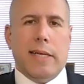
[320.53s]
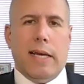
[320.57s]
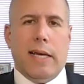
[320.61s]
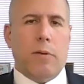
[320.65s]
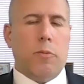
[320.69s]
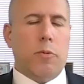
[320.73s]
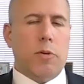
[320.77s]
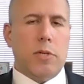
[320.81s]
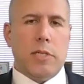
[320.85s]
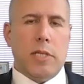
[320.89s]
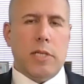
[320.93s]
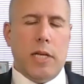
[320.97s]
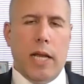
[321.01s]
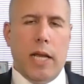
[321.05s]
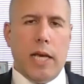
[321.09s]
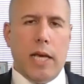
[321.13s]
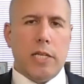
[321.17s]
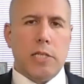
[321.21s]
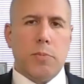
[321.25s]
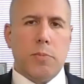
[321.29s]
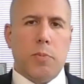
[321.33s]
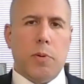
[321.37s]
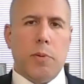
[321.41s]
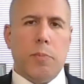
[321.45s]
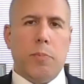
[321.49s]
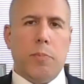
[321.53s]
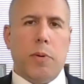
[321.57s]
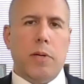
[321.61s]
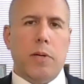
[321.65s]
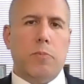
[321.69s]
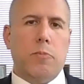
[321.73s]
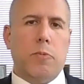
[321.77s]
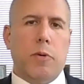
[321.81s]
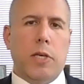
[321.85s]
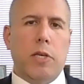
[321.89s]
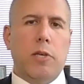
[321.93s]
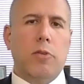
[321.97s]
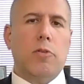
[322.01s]
I wasn't an expert,
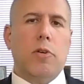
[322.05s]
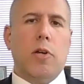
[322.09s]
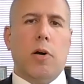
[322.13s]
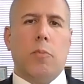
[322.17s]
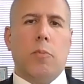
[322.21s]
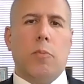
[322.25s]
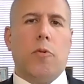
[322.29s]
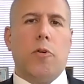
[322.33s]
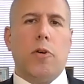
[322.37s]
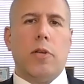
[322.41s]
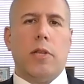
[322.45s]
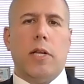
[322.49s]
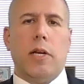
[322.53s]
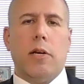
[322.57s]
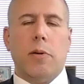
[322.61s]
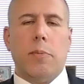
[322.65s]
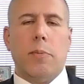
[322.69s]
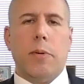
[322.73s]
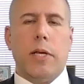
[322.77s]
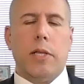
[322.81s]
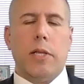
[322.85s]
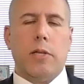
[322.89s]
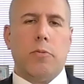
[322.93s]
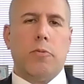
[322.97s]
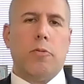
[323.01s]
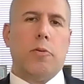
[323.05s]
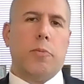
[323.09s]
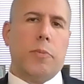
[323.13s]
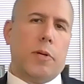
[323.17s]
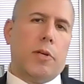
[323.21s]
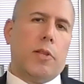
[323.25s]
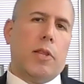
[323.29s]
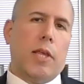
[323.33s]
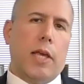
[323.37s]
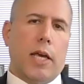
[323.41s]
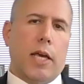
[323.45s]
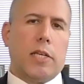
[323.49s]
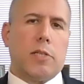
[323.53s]
but when you know more than everybody in the room,
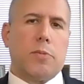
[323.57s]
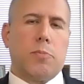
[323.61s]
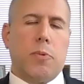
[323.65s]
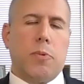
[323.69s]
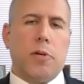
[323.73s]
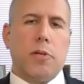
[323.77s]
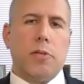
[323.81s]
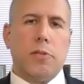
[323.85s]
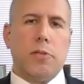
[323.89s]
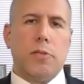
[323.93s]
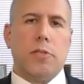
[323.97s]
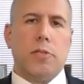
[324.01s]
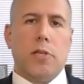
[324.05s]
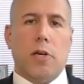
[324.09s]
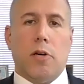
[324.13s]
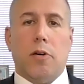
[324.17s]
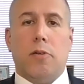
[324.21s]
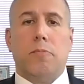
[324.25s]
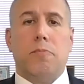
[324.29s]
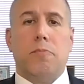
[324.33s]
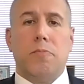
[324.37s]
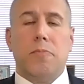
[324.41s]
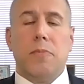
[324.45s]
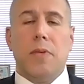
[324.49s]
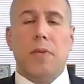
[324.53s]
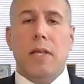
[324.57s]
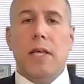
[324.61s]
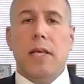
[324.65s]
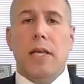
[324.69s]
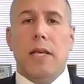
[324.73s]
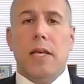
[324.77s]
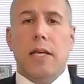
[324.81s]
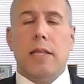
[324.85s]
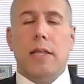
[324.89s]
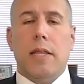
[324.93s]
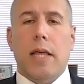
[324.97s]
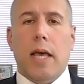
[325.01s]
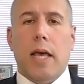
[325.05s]
you're the expert. So
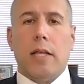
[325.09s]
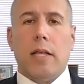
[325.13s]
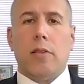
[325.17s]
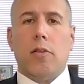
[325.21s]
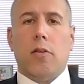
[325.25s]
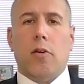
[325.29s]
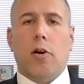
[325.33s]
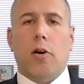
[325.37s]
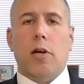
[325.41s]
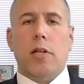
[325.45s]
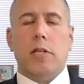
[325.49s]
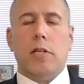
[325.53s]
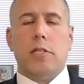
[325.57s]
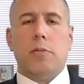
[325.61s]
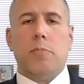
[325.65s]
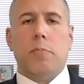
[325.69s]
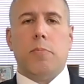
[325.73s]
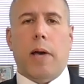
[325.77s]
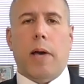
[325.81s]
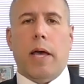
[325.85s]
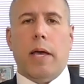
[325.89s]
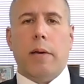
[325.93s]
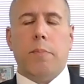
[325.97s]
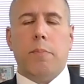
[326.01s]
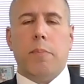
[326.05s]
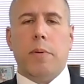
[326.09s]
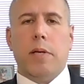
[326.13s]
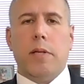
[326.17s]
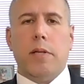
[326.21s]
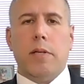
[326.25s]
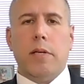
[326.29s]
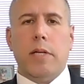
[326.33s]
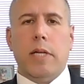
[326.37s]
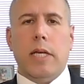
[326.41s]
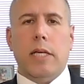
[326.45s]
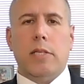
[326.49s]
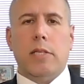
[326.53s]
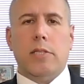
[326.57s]
that launched my
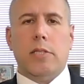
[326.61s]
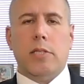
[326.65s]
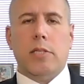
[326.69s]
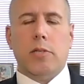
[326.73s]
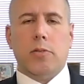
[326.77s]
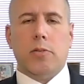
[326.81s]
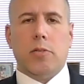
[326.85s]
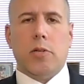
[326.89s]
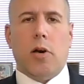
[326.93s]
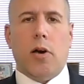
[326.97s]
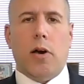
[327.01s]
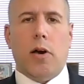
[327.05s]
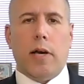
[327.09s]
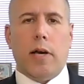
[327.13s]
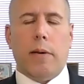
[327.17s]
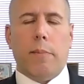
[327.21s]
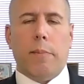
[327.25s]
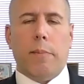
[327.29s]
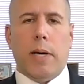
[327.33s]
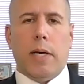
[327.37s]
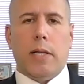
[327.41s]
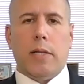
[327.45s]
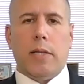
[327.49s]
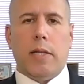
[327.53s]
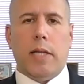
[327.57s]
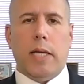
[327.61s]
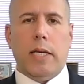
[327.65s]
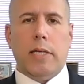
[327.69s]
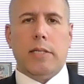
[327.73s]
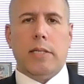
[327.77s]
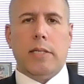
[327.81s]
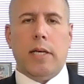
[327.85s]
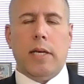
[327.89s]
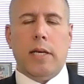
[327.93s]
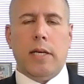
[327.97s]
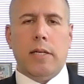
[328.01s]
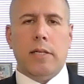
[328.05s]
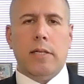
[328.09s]
ability to talk about
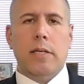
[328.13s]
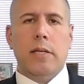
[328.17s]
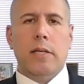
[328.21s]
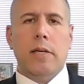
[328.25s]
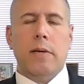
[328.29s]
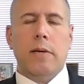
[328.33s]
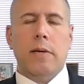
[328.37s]
LinkedIn,